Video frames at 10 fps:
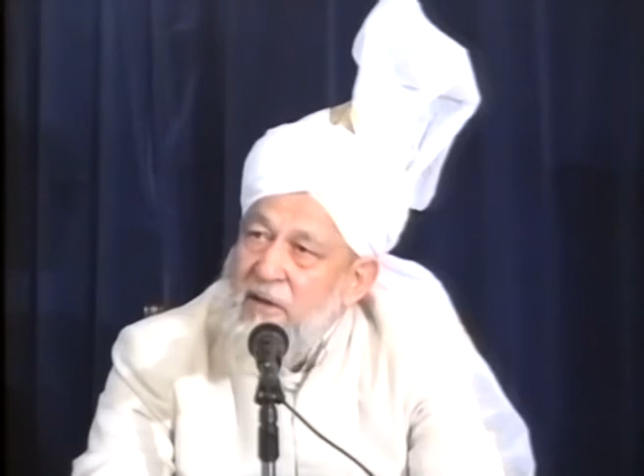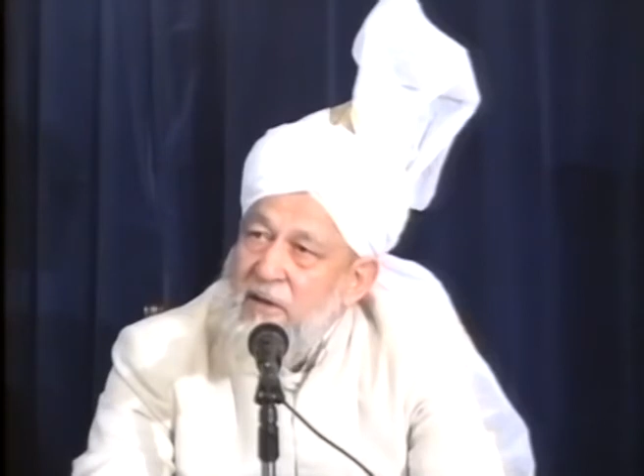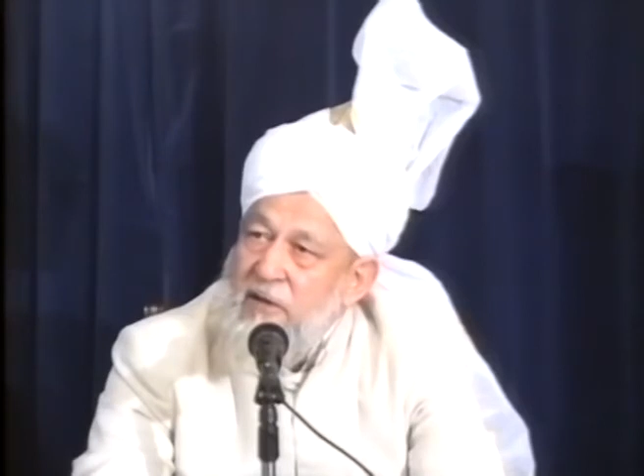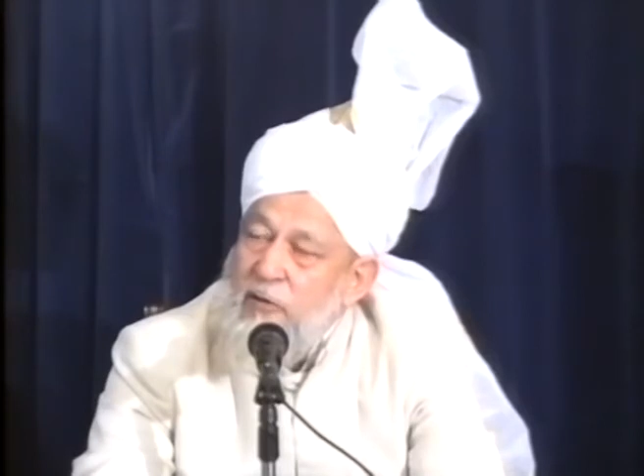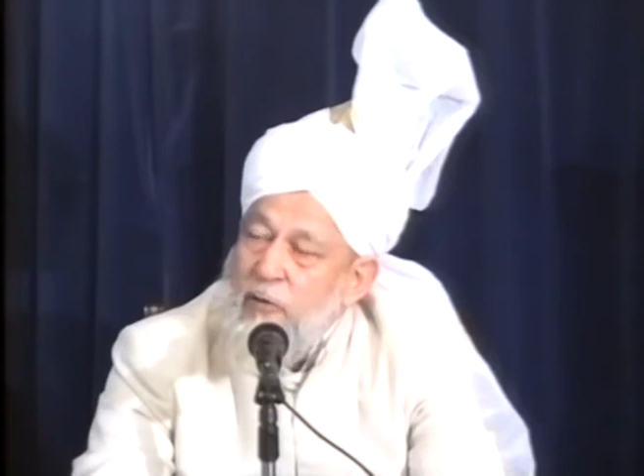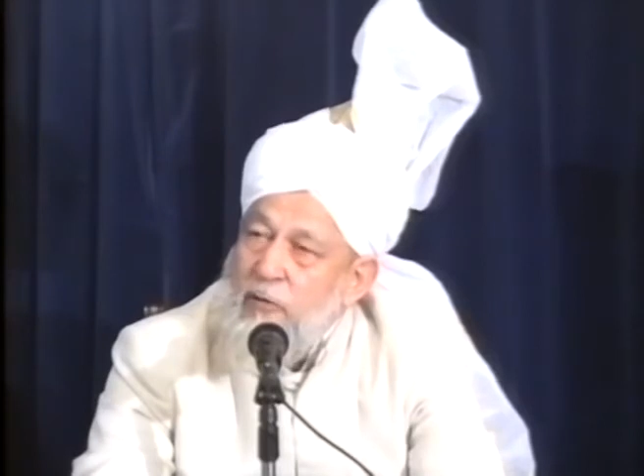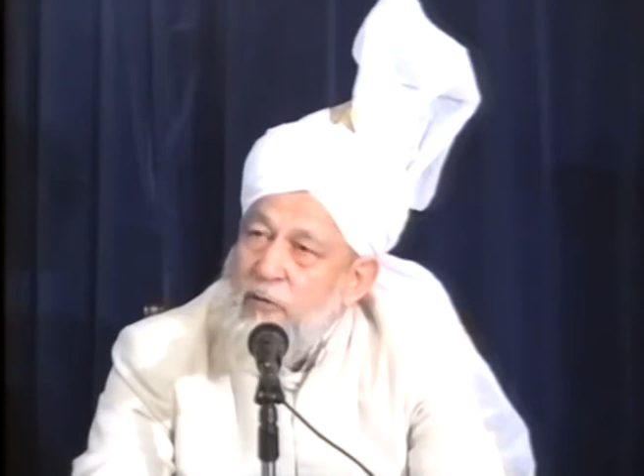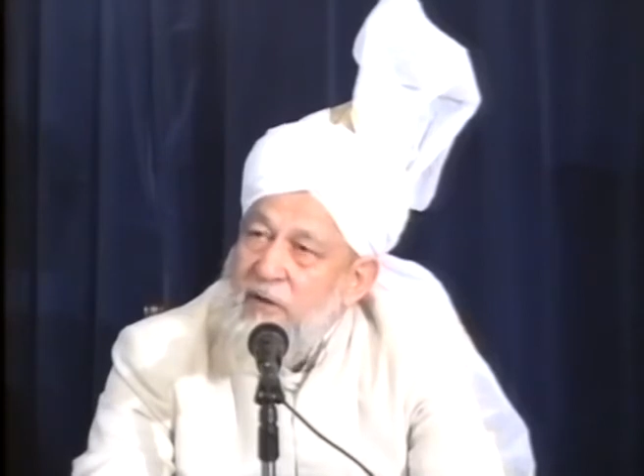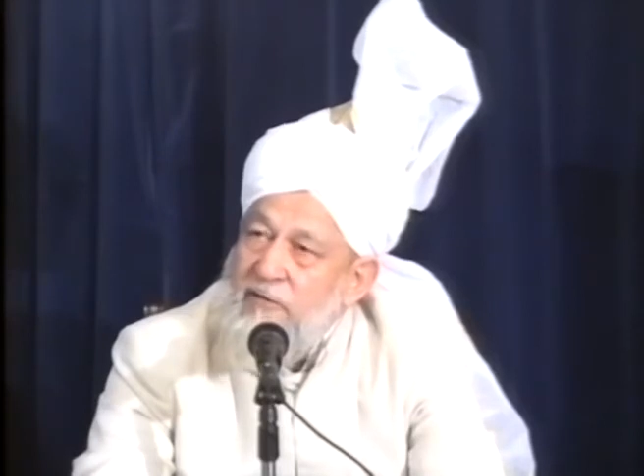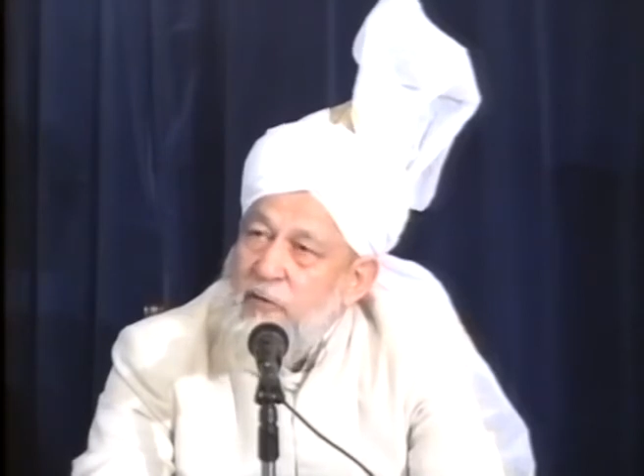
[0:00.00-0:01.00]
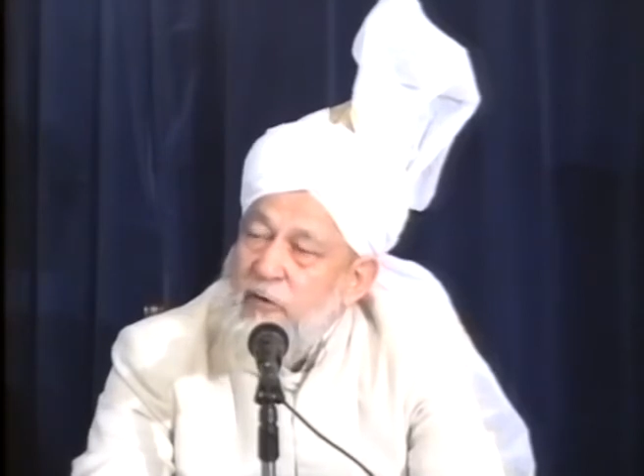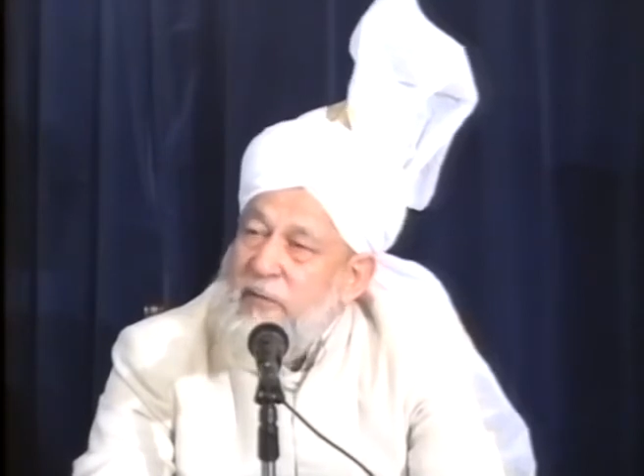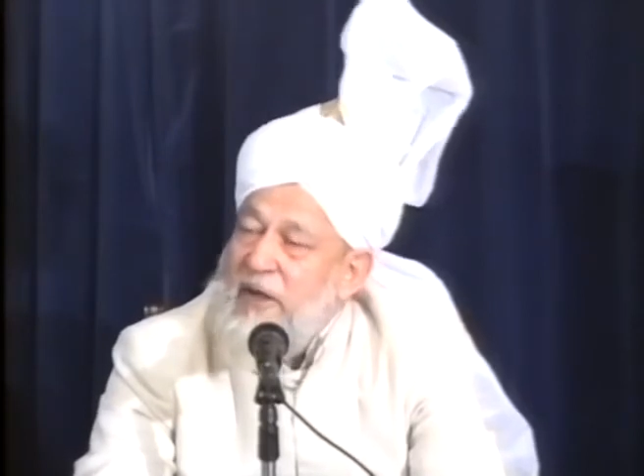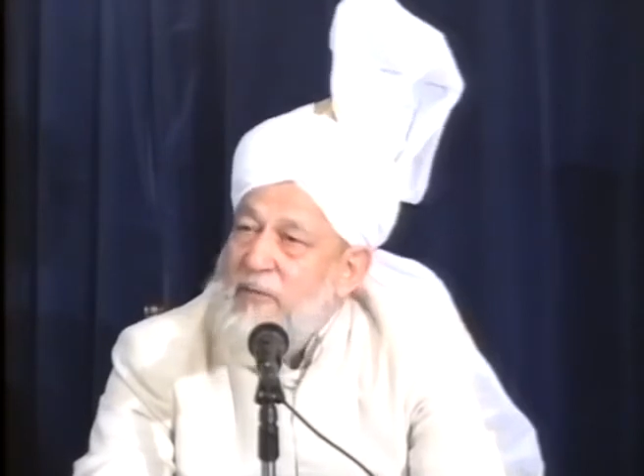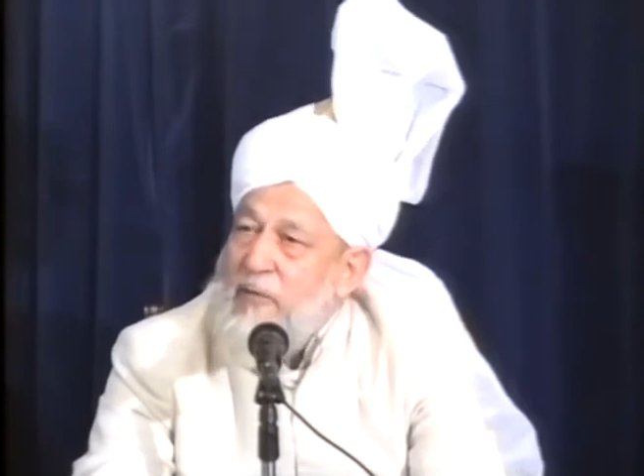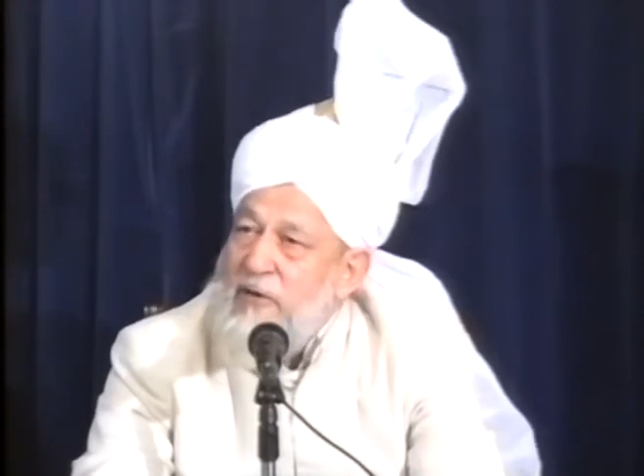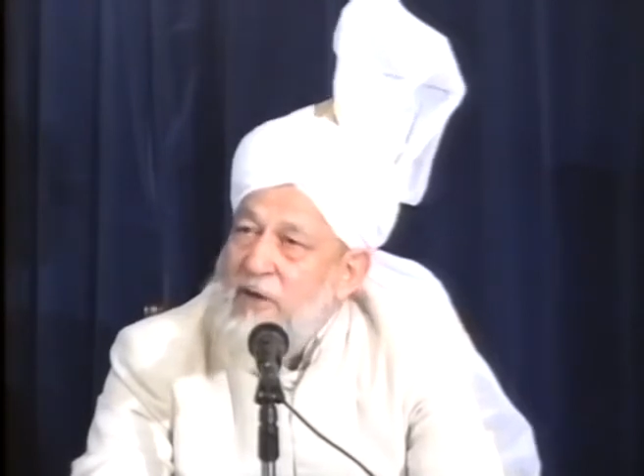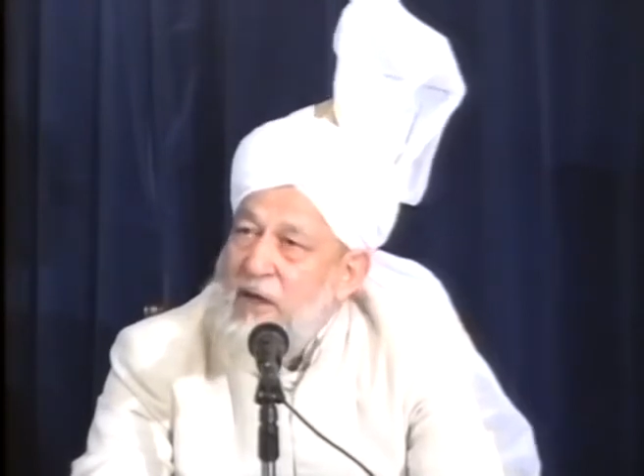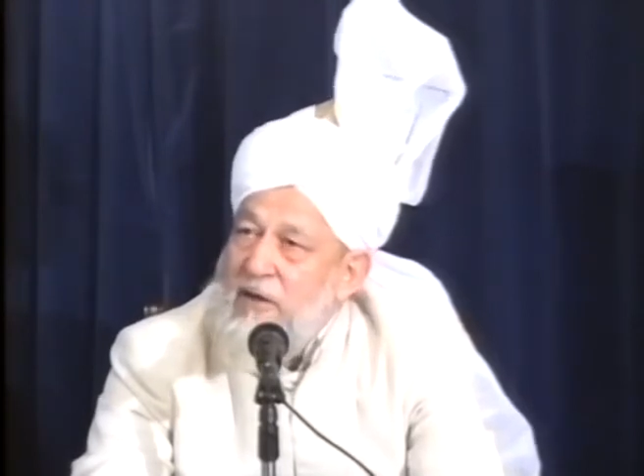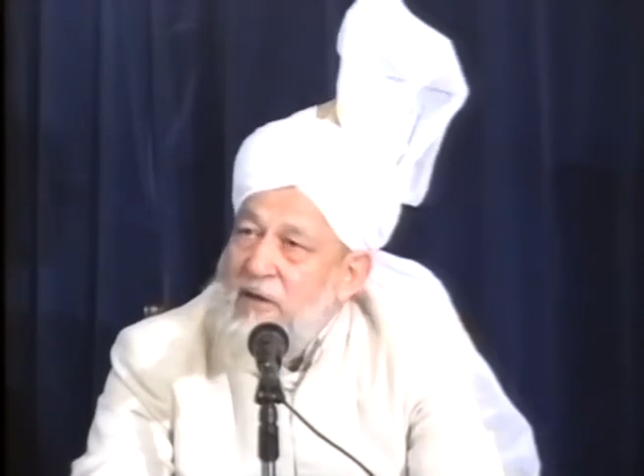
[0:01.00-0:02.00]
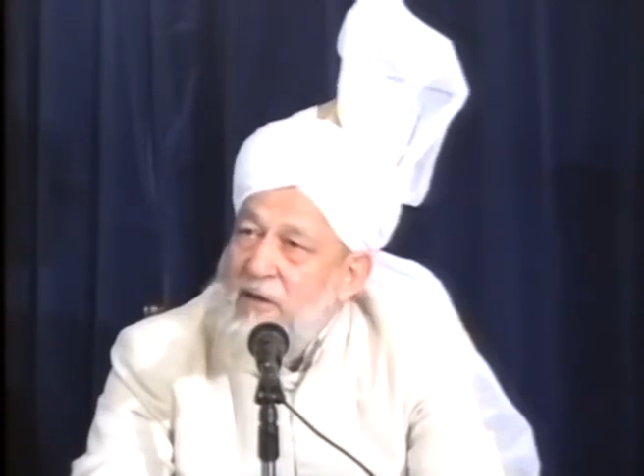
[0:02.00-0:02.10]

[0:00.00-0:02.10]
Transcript: he is known to have shown many mu'jizat,